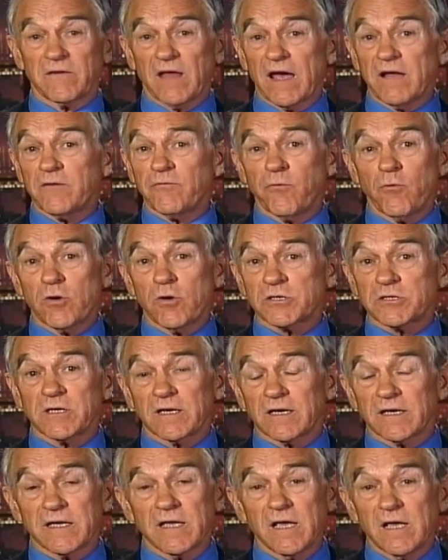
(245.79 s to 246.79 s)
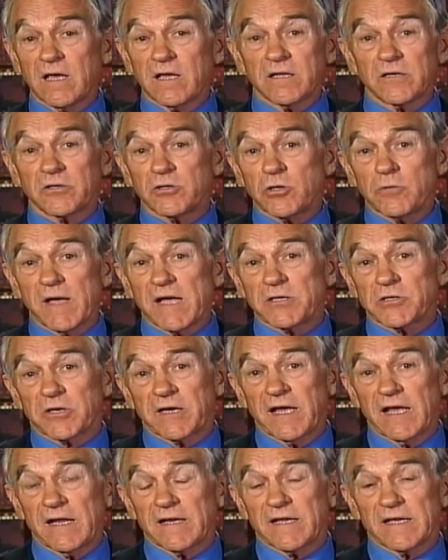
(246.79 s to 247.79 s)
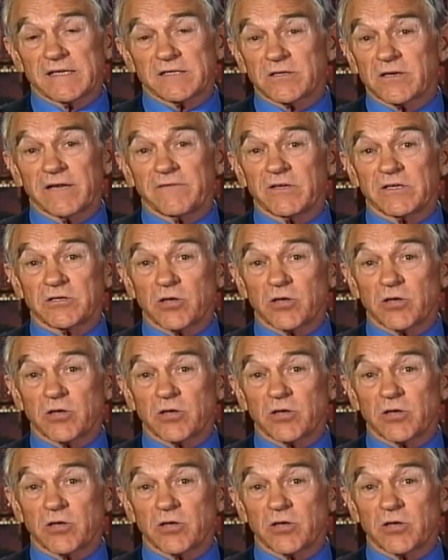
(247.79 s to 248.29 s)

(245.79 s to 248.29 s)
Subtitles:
And unfortunately, the two major candidates aren't